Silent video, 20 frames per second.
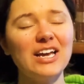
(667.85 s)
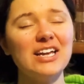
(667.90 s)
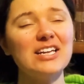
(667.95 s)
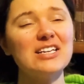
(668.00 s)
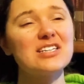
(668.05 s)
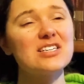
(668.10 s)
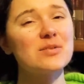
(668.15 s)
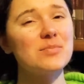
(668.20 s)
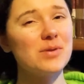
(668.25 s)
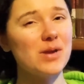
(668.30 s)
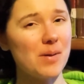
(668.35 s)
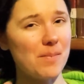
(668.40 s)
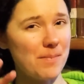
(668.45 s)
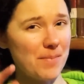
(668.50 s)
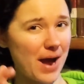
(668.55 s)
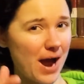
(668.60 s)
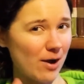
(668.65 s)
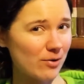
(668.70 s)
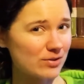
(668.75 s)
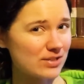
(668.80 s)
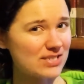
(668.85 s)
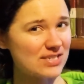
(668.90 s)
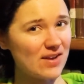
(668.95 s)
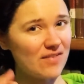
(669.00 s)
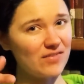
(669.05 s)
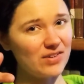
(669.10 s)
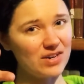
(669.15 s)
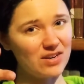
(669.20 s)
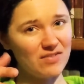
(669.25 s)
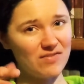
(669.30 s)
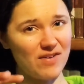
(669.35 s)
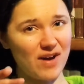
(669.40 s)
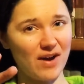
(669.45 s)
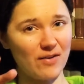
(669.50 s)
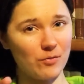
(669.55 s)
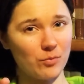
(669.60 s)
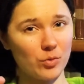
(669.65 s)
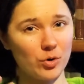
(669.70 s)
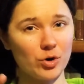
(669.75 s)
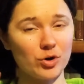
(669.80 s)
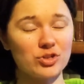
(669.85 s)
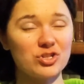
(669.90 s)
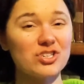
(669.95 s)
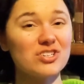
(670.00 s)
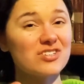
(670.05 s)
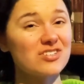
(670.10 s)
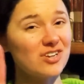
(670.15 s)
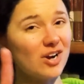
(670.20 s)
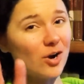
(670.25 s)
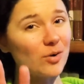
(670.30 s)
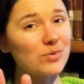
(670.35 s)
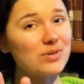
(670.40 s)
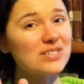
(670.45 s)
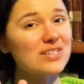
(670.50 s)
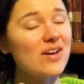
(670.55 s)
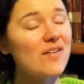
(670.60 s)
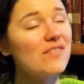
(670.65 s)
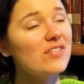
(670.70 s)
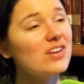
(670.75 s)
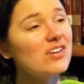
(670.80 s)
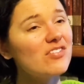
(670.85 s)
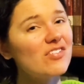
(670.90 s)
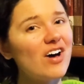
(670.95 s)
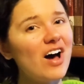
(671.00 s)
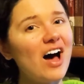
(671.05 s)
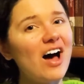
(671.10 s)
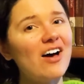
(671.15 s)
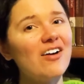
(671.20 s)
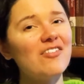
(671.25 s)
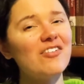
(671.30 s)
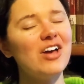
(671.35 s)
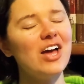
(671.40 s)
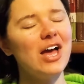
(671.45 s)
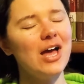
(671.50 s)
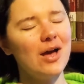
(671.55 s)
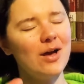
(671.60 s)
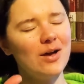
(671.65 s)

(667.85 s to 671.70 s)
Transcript: It needs to be about 75 words. Start with 75.